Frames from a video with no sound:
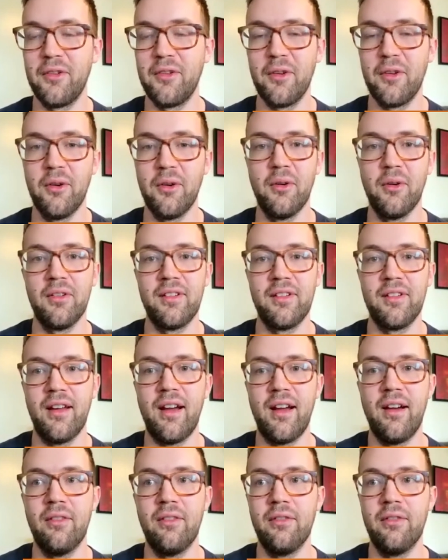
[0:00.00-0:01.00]
so to
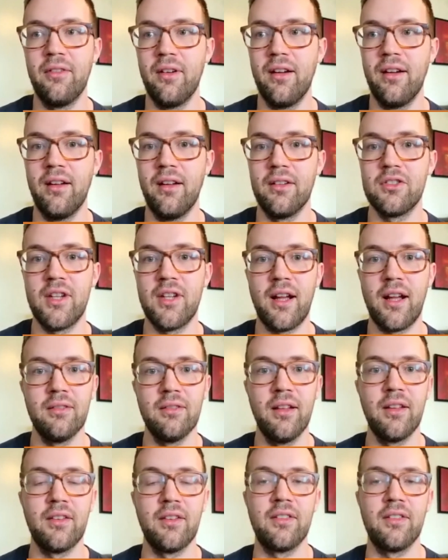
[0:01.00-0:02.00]
have a
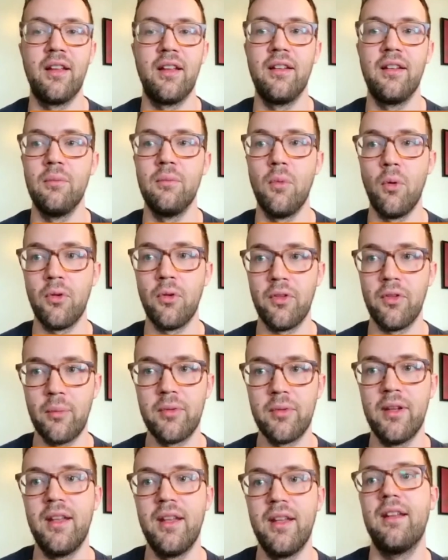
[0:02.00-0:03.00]
checklist and most
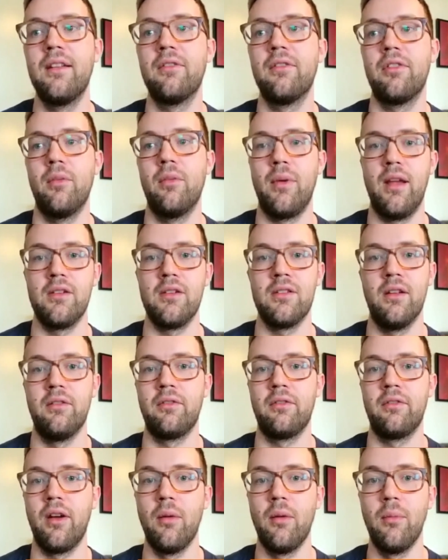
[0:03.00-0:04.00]
up-to-date
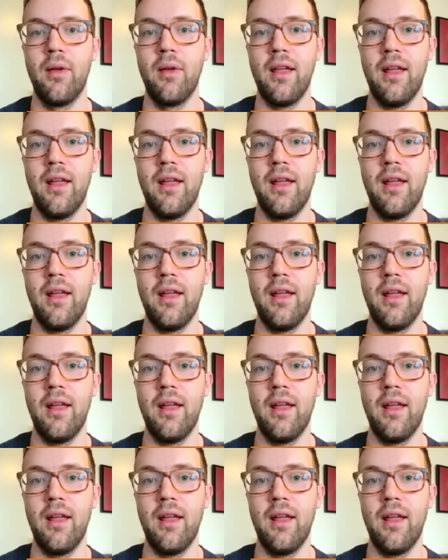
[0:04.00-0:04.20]
information from